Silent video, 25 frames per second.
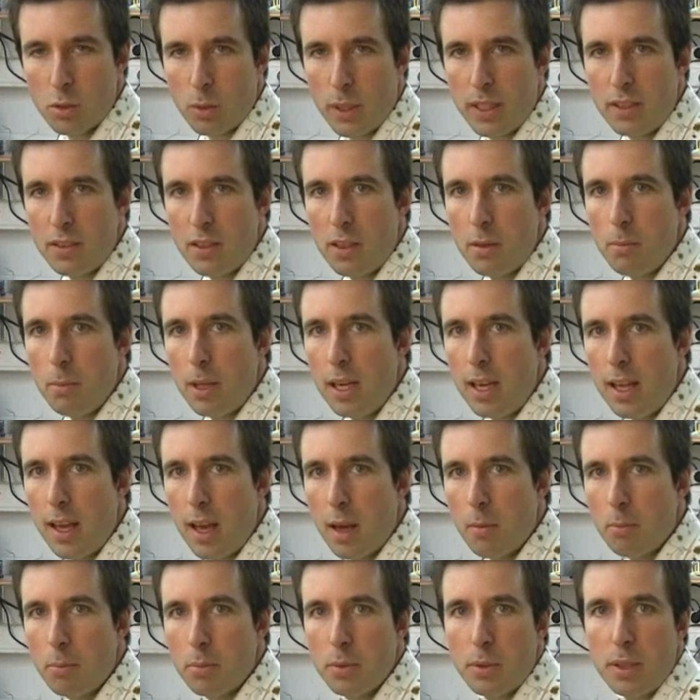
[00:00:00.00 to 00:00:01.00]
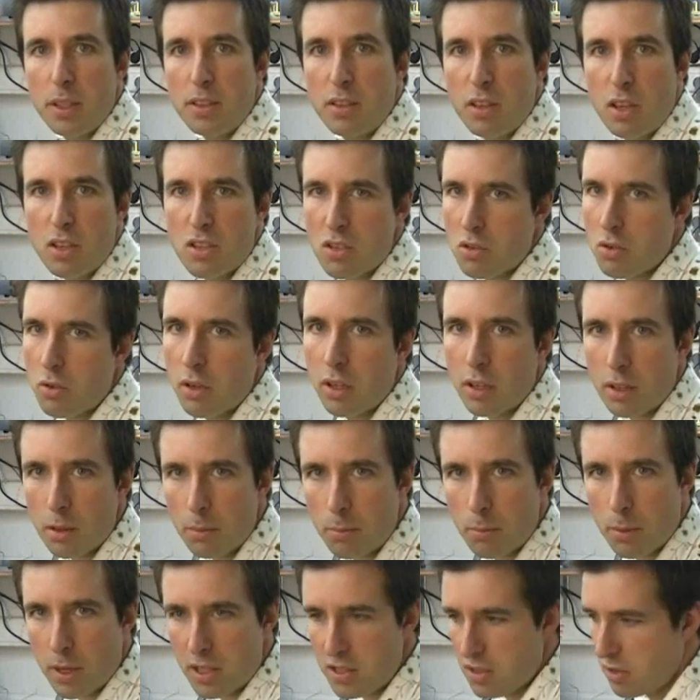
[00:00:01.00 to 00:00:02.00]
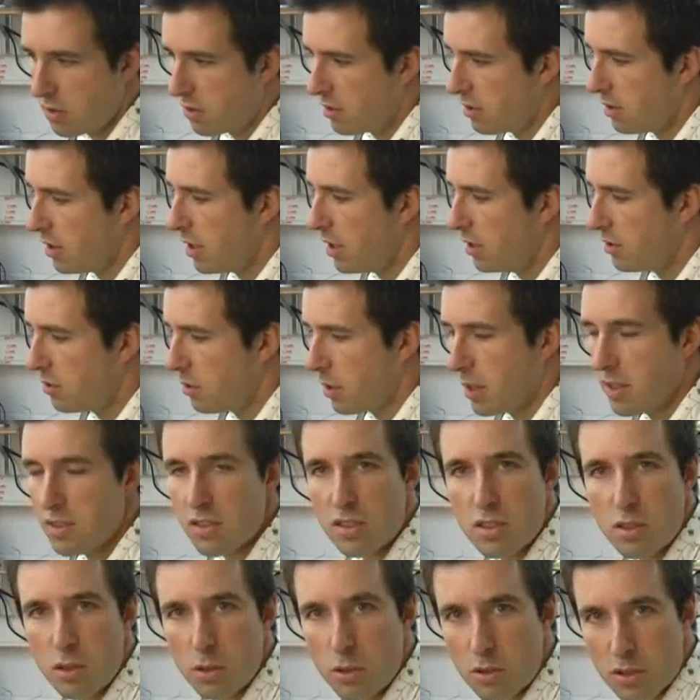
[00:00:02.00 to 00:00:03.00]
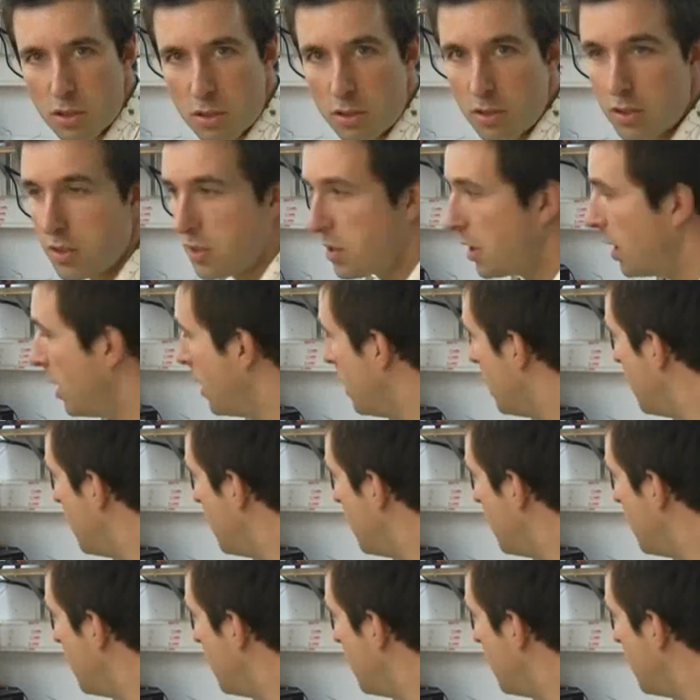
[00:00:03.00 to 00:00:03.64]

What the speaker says: 20 milliamp industrial pressure transducers.